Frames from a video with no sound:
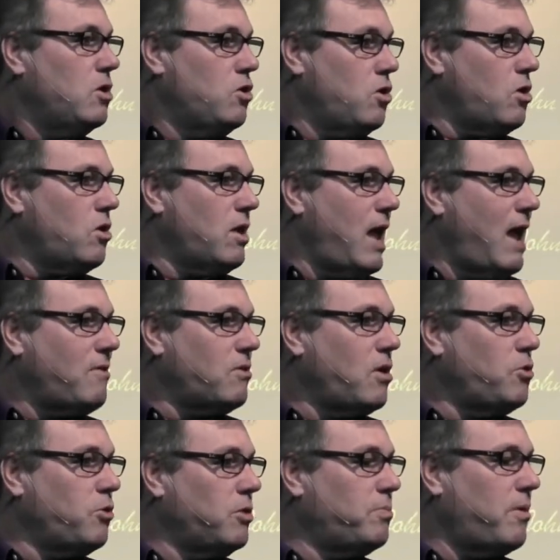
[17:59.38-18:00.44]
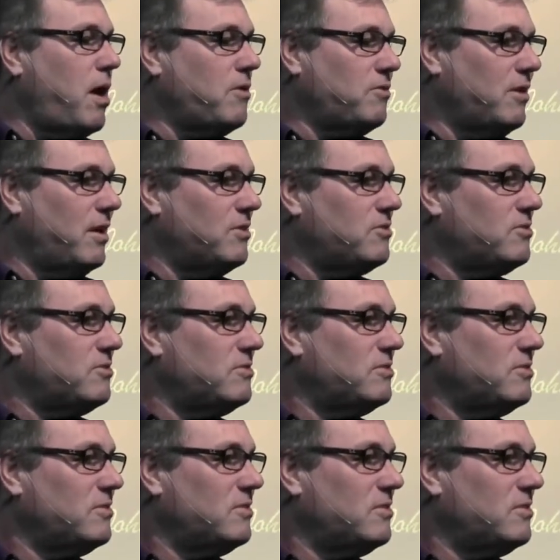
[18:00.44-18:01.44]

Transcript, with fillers: You're going to have to go through the process.